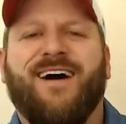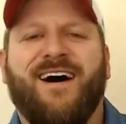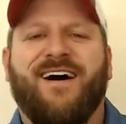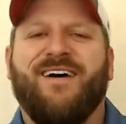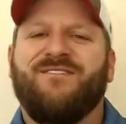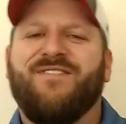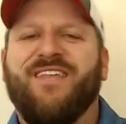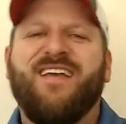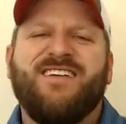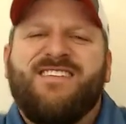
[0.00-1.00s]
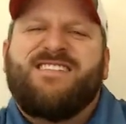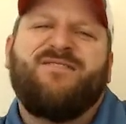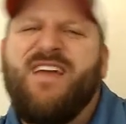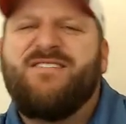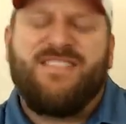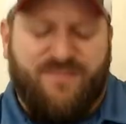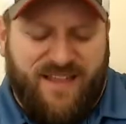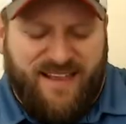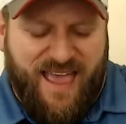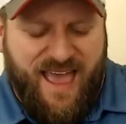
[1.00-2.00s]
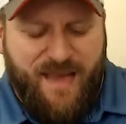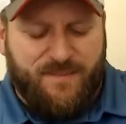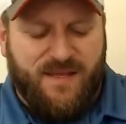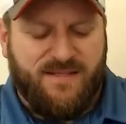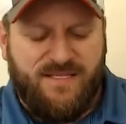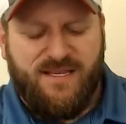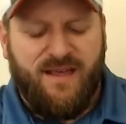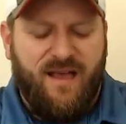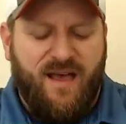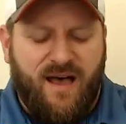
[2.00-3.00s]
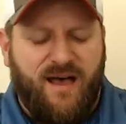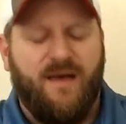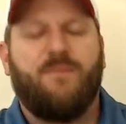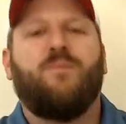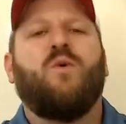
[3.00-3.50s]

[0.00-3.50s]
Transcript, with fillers: Um, just sometimes stuff like that happens uh,